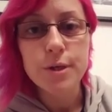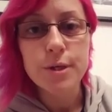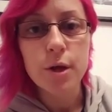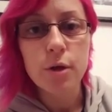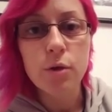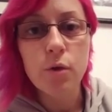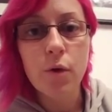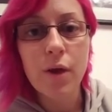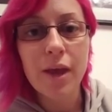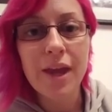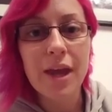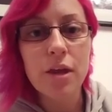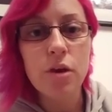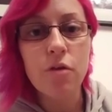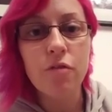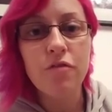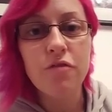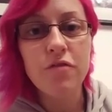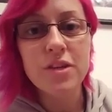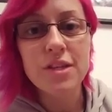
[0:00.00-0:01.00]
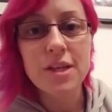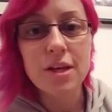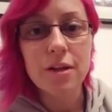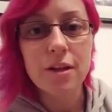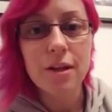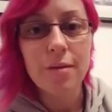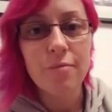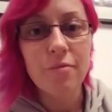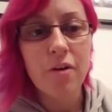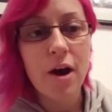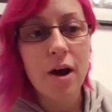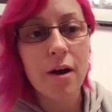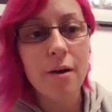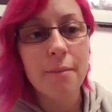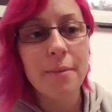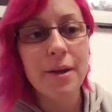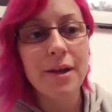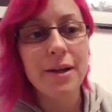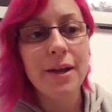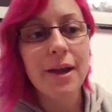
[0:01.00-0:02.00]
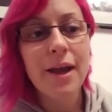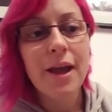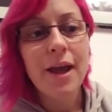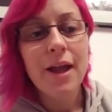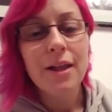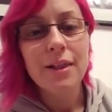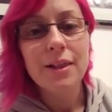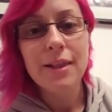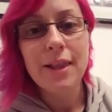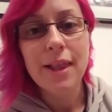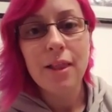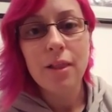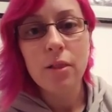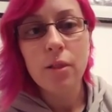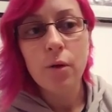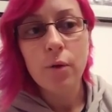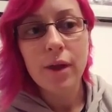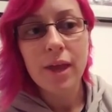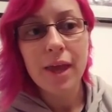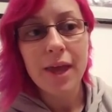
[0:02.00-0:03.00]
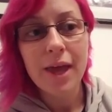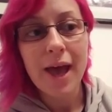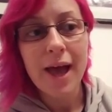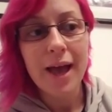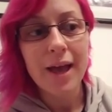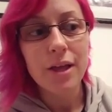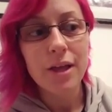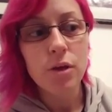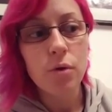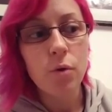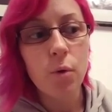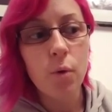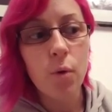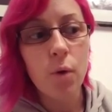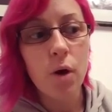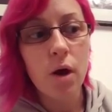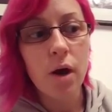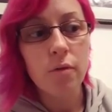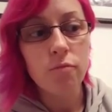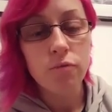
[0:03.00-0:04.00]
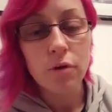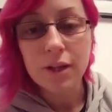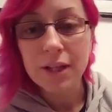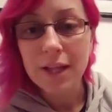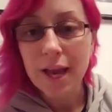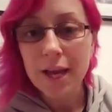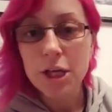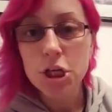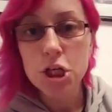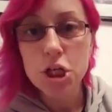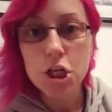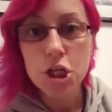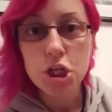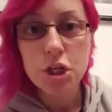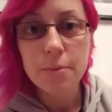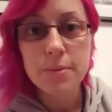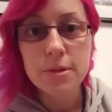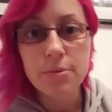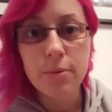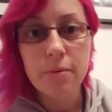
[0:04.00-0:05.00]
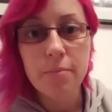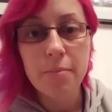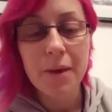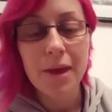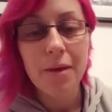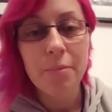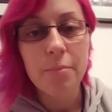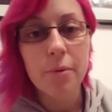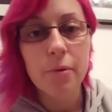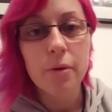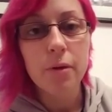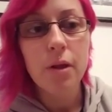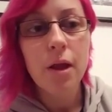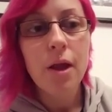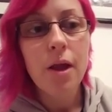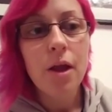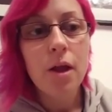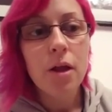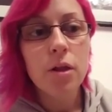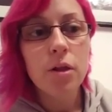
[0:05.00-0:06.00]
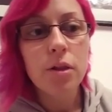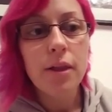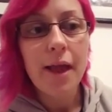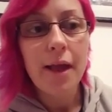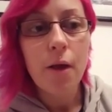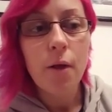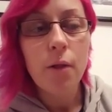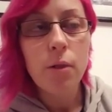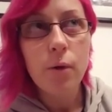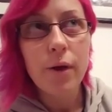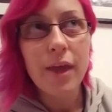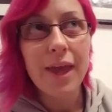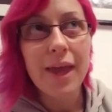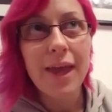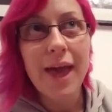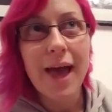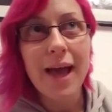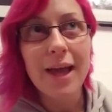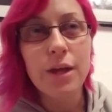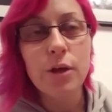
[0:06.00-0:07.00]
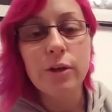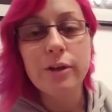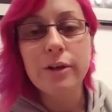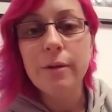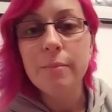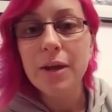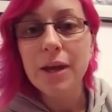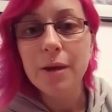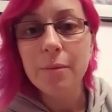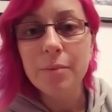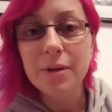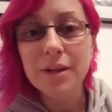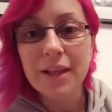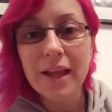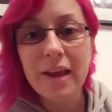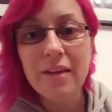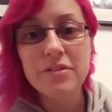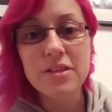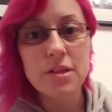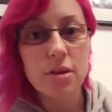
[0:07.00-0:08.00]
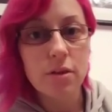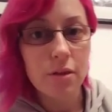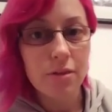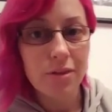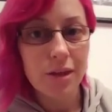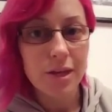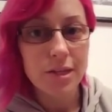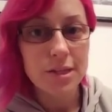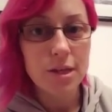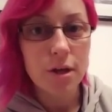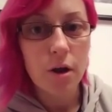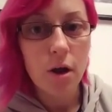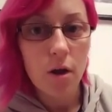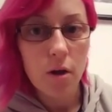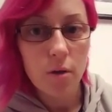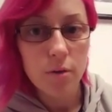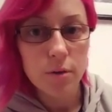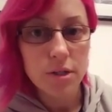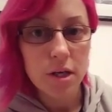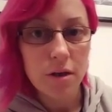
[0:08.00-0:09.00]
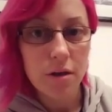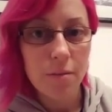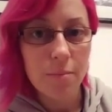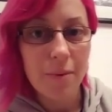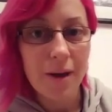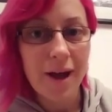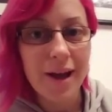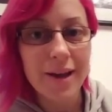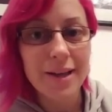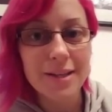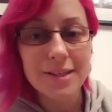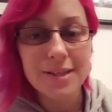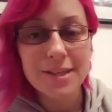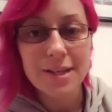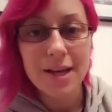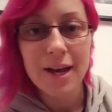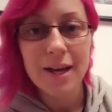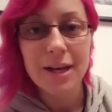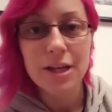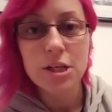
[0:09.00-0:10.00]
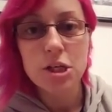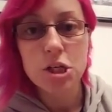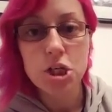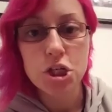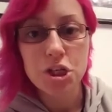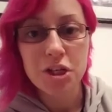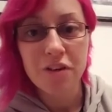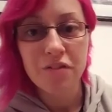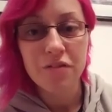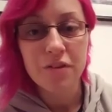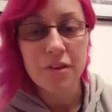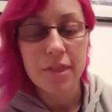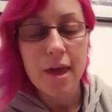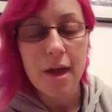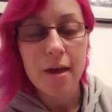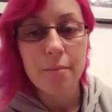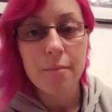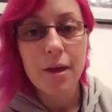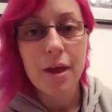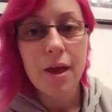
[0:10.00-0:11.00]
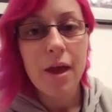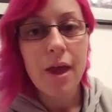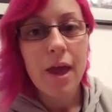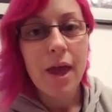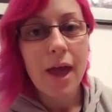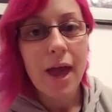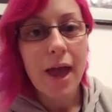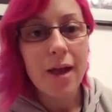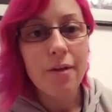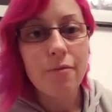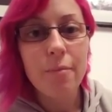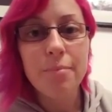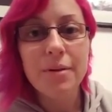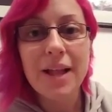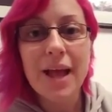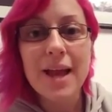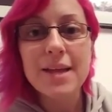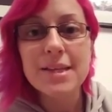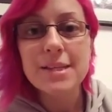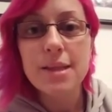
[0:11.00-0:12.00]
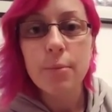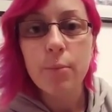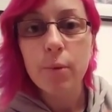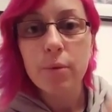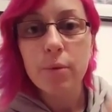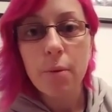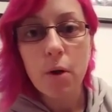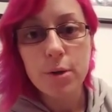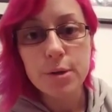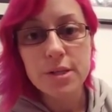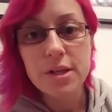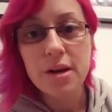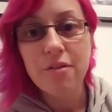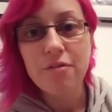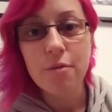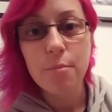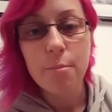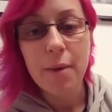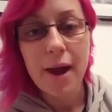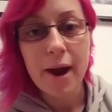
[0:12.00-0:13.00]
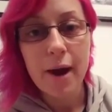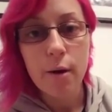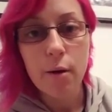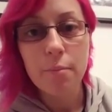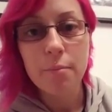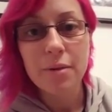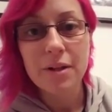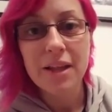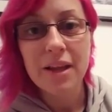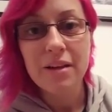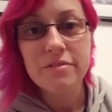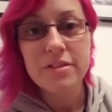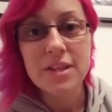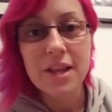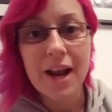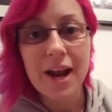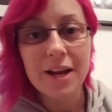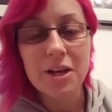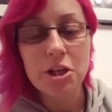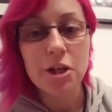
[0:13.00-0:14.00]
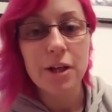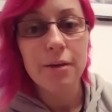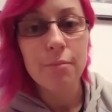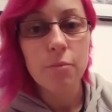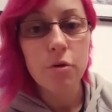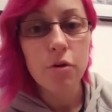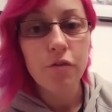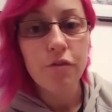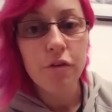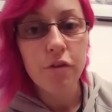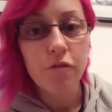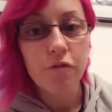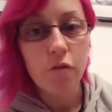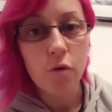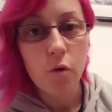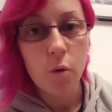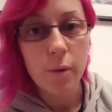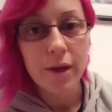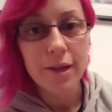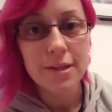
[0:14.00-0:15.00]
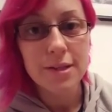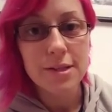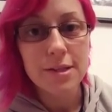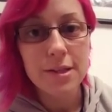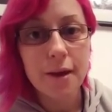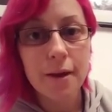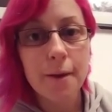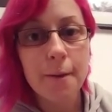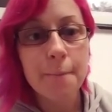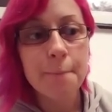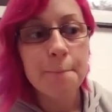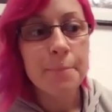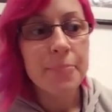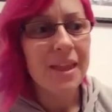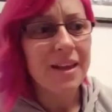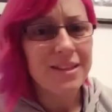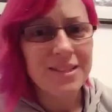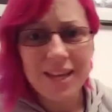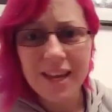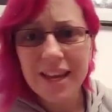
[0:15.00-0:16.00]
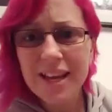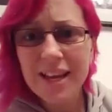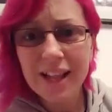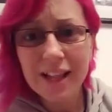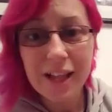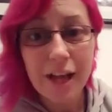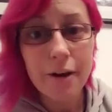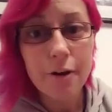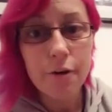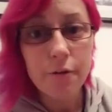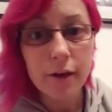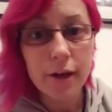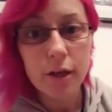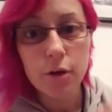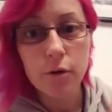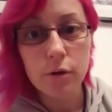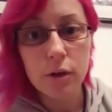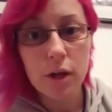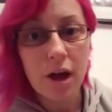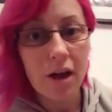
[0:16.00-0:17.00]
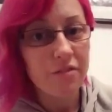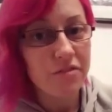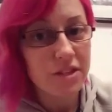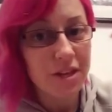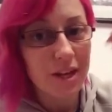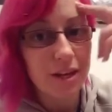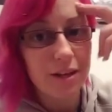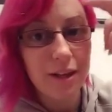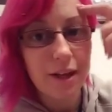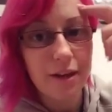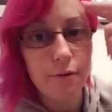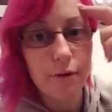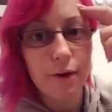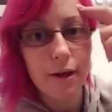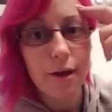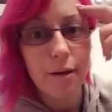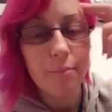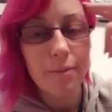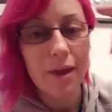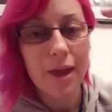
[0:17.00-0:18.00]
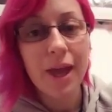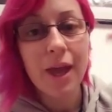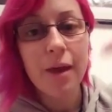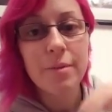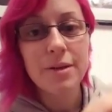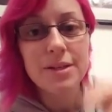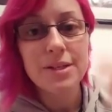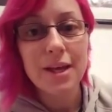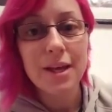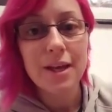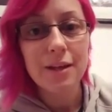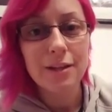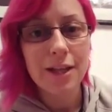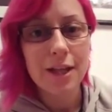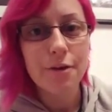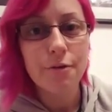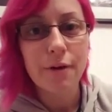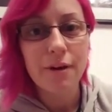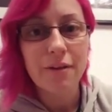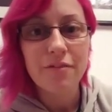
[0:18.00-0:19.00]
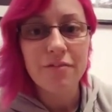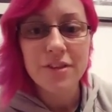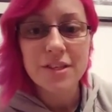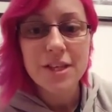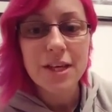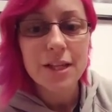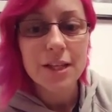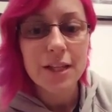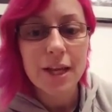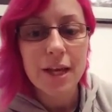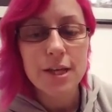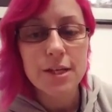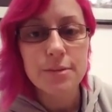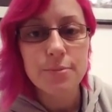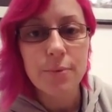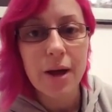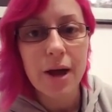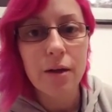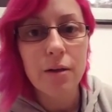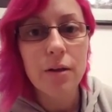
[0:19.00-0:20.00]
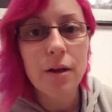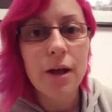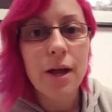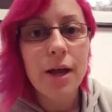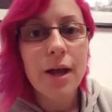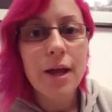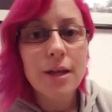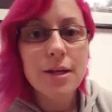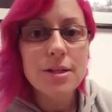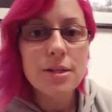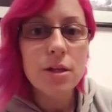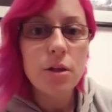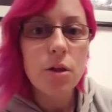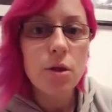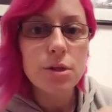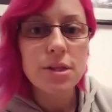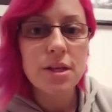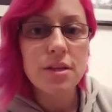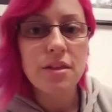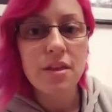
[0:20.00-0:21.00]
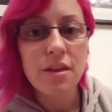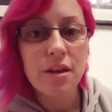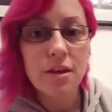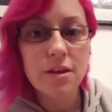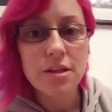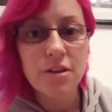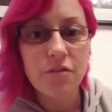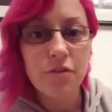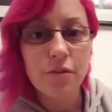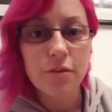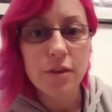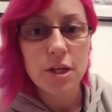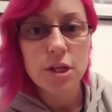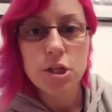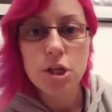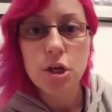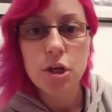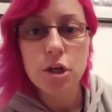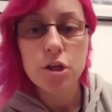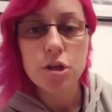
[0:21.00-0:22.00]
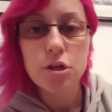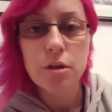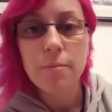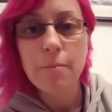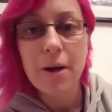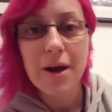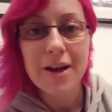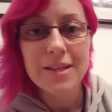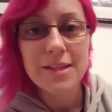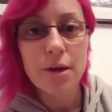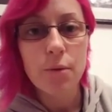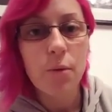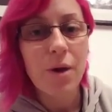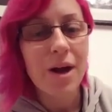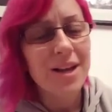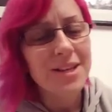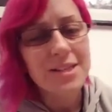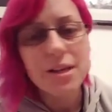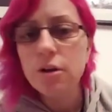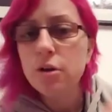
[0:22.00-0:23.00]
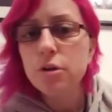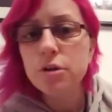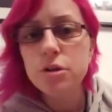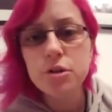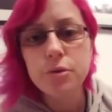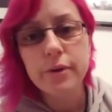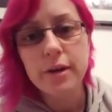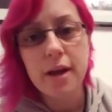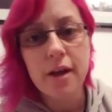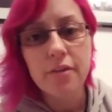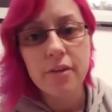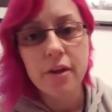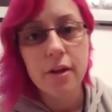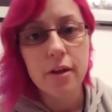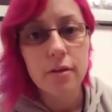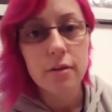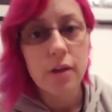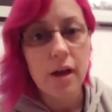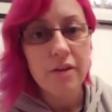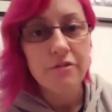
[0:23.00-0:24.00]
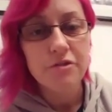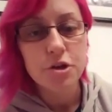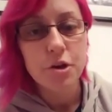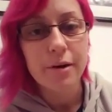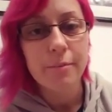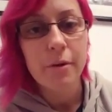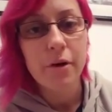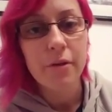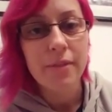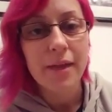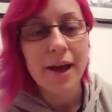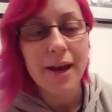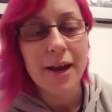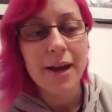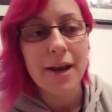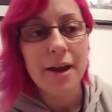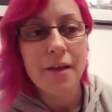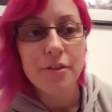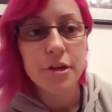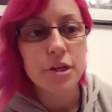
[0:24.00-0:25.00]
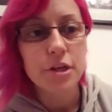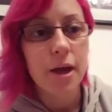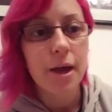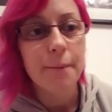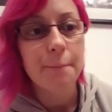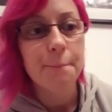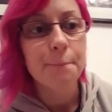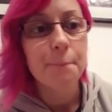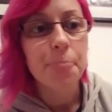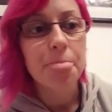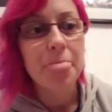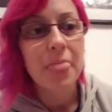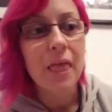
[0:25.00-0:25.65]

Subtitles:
So looking at your physical environment, looking at your relationships with people, looking at your limiting beliefs and the things that are holding you back, and starting to shift them and replace them with positive, empowering beliefs that actually move you forwards. Decluttering your life, decluttering up here, but decluttering physically as well. There's lots of different things you can do mindset-wise, and I'll do another live stream on that another time.